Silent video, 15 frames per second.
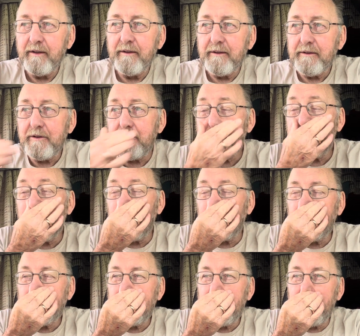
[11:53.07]
You see, I've
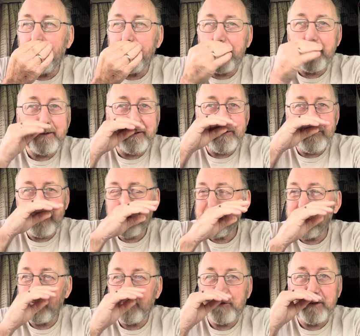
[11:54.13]
seen it on other
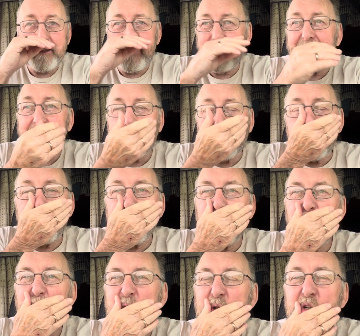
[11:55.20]
YouTubes and that, in
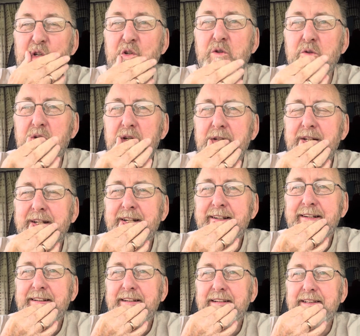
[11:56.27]
usually
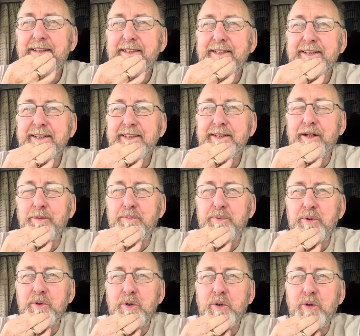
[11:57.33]

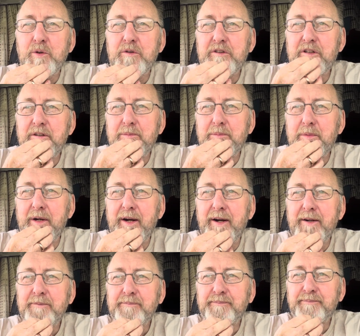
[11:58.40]
abroad
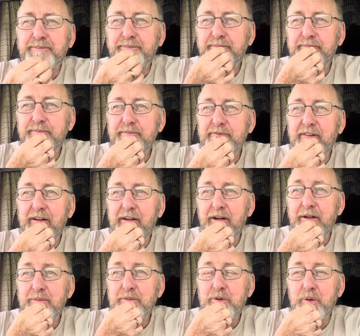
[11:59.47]
somewhere, and
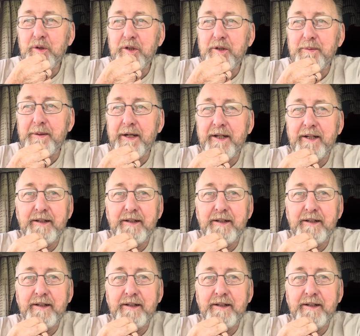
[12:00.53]
I'm talking about